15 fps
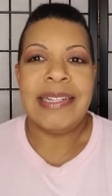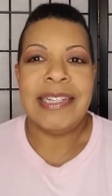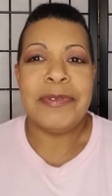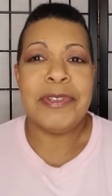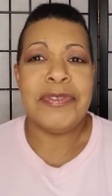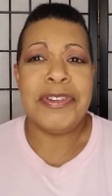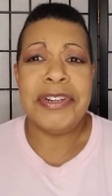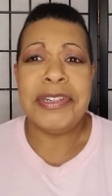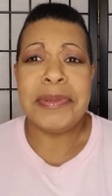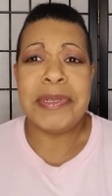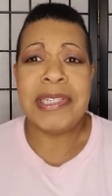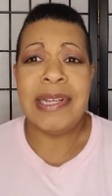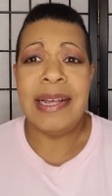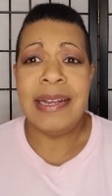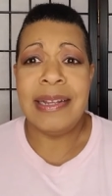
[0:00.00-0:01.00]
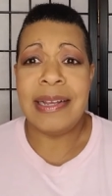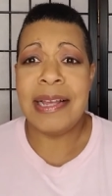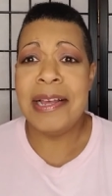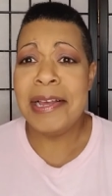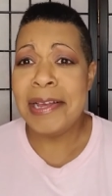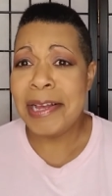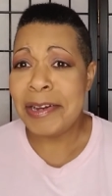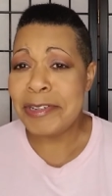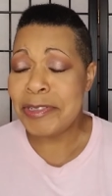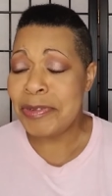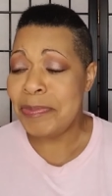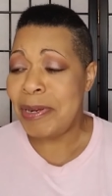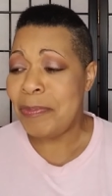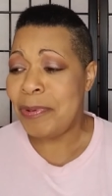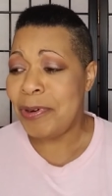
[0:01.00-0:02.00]
It was very upsetting. I was with
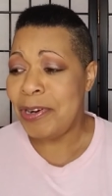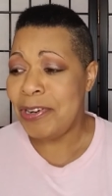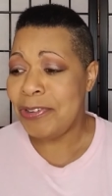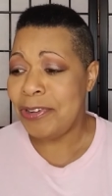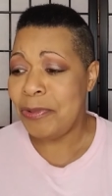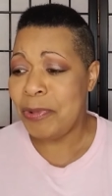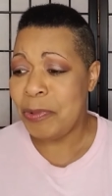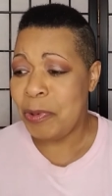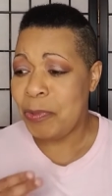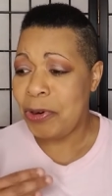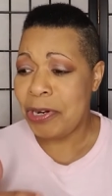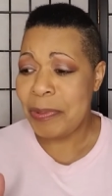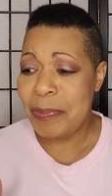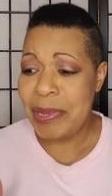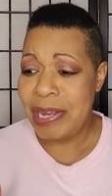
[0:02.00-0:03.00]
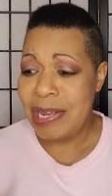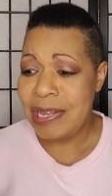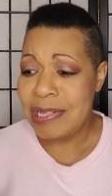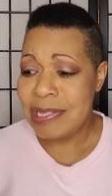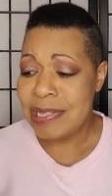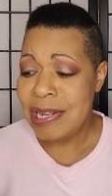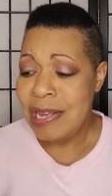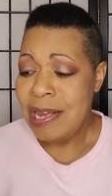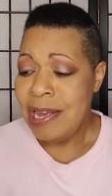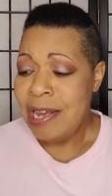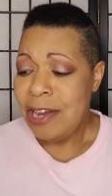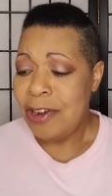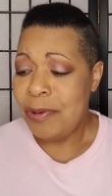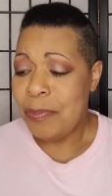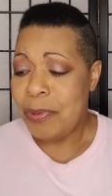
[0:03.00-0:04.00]
my partner and we were walking past
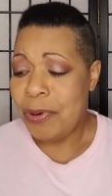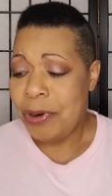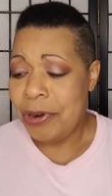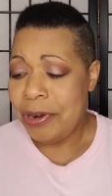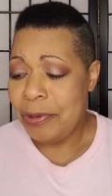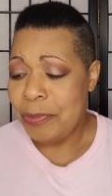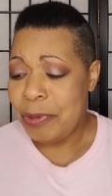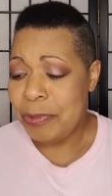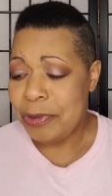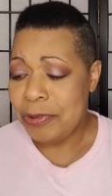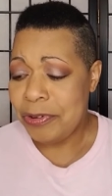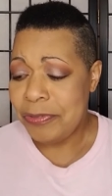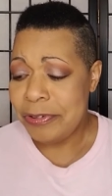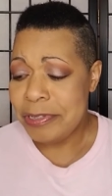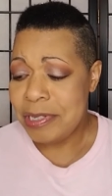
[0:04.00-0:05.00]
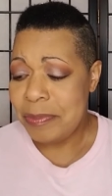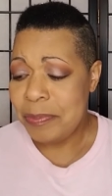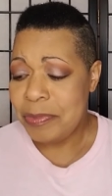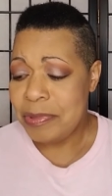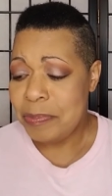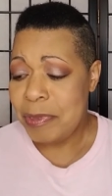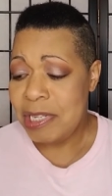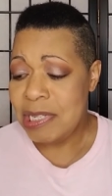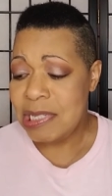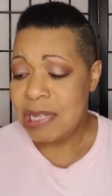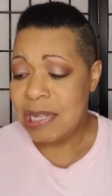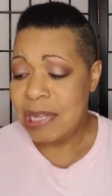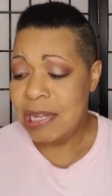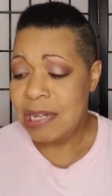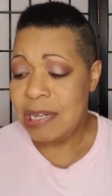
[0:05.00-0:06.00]
a bar and we were looking for some place to
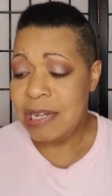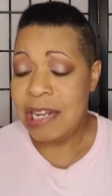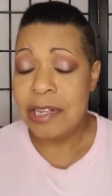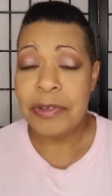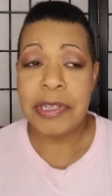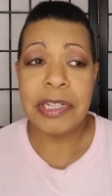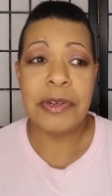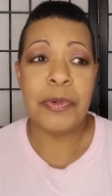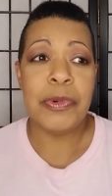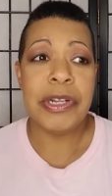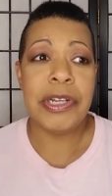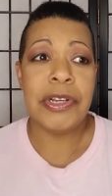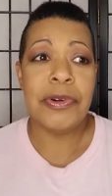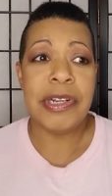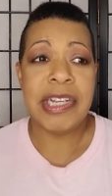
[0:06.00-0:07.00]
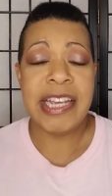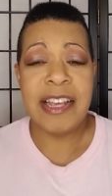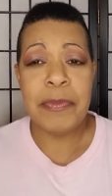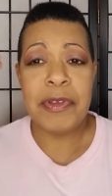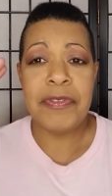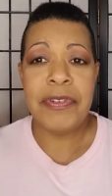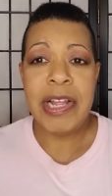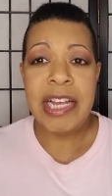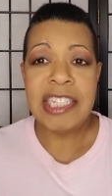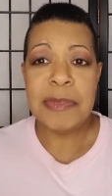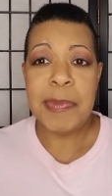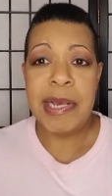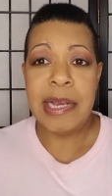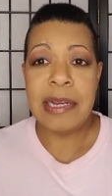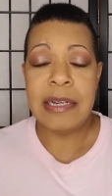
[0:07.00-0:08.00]
eat, and I looked in the window and it gave me a
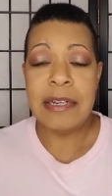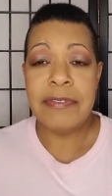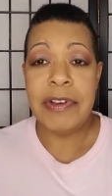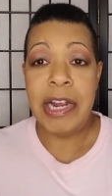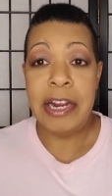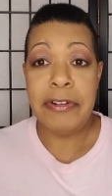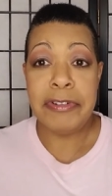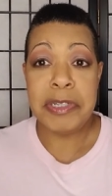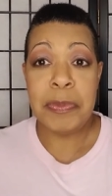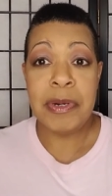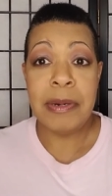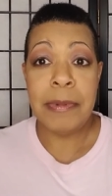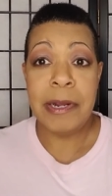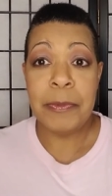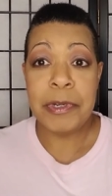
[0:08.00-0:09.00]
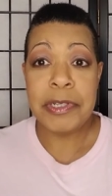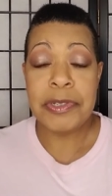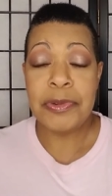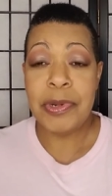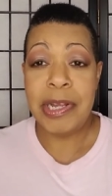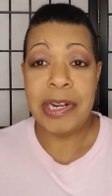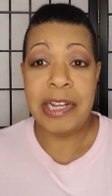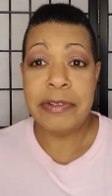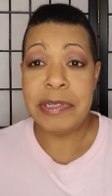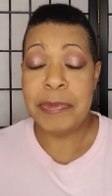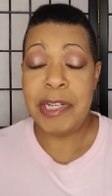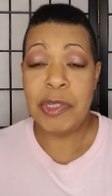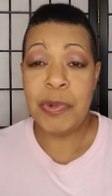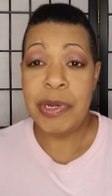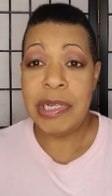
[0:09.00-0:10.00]
flashback of an Irish pub I went to like when I was in
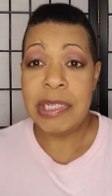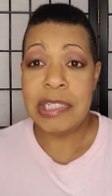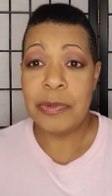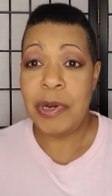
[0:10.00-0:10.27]
my twenties.